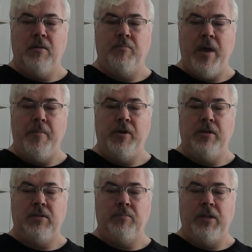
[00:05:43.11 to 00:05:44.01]

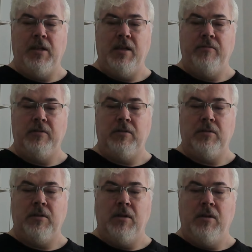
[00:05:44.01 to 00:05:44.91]
memories,
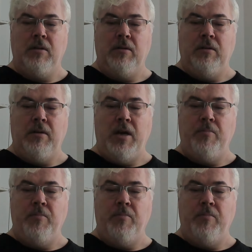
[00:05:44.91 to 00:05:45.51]
beliefs, and